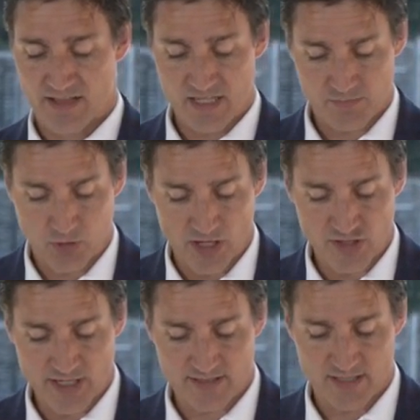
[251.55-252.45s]
This
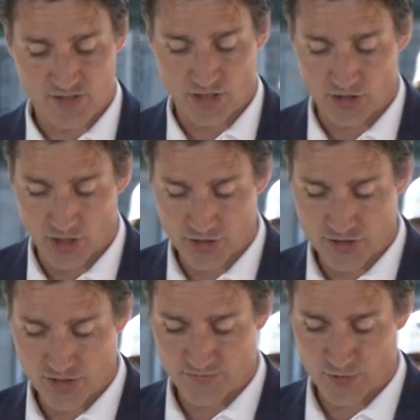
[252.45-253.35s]
project is the
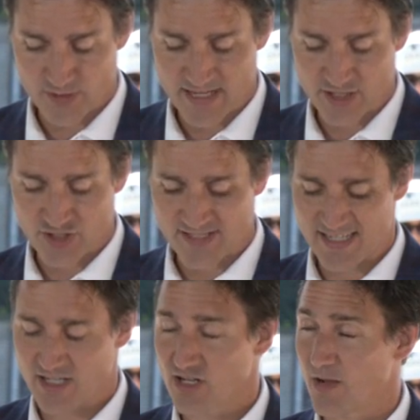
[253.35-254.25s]
largest First Nations
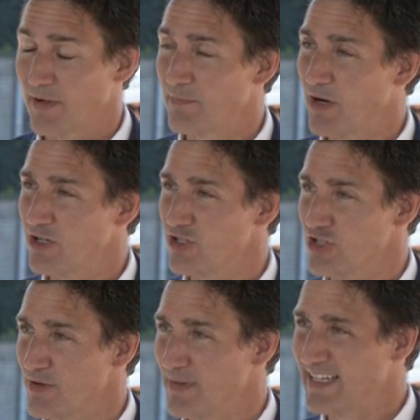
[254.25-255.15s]
economic
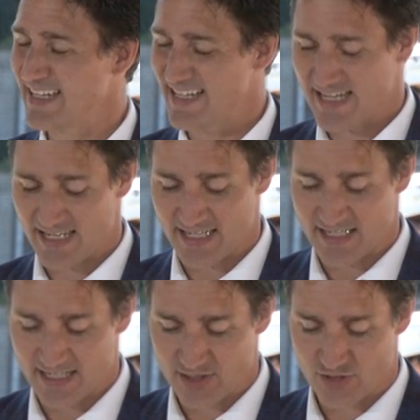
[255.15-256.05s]
partnership in Canadian
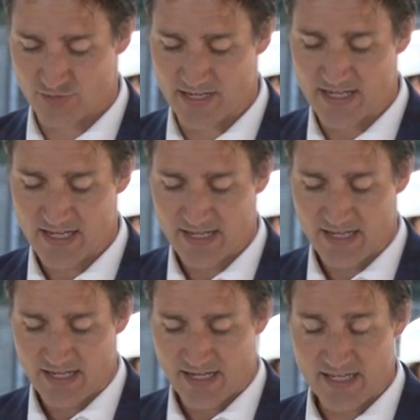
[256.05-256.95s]
history.
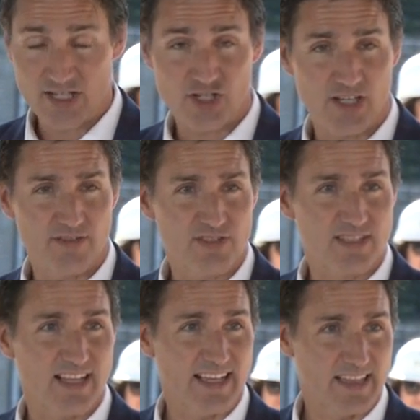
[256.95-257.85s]

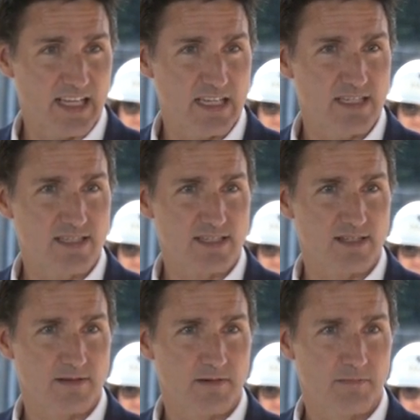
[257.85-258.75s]
Initiatives like these
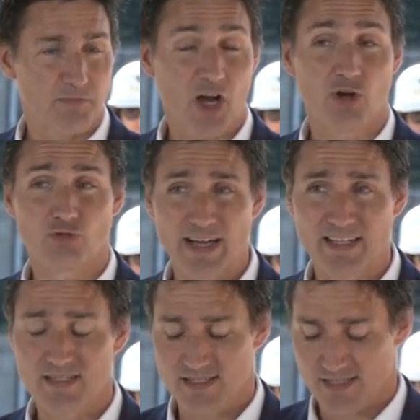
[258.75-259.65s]
are
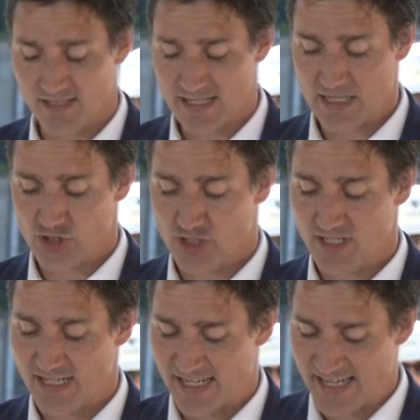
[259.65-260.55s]

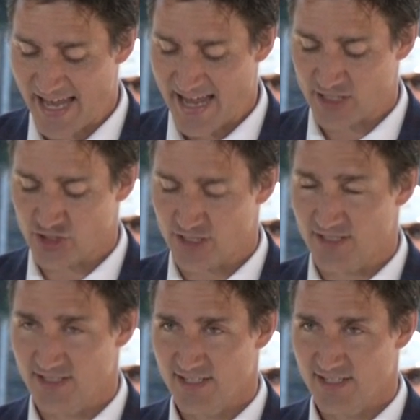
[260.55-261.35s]
reconciliation in action.